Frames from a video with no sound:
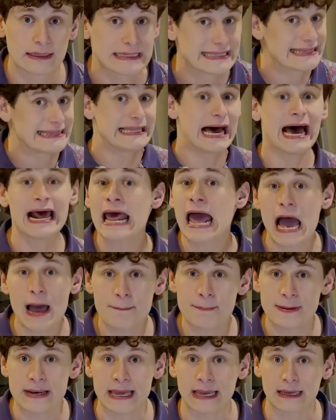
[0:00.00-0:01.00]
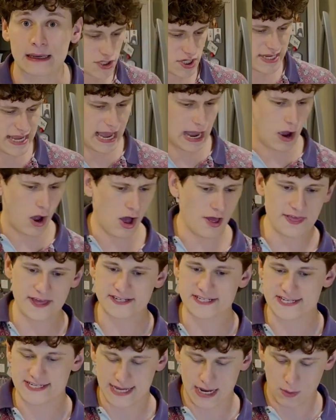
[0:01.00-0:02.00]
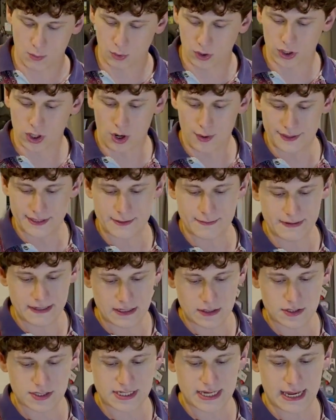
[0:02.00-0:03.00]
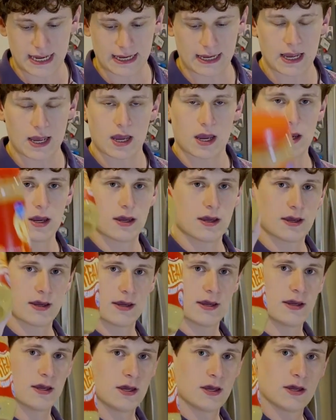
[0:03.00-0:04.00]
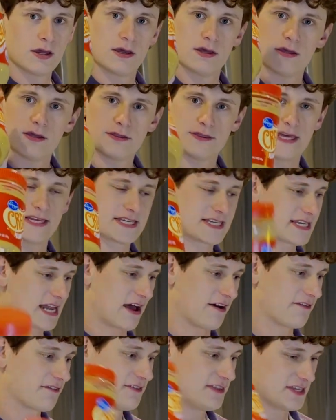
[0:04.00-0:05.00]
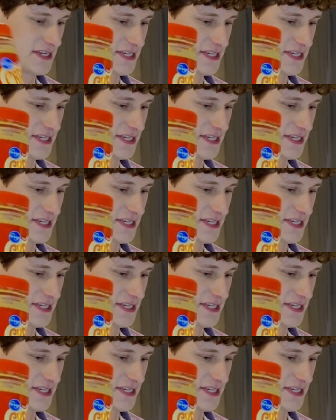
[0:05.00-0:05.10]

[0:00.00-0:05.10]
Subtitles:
Not happening. So yeah, all that to say, we're going to be using this stuff. This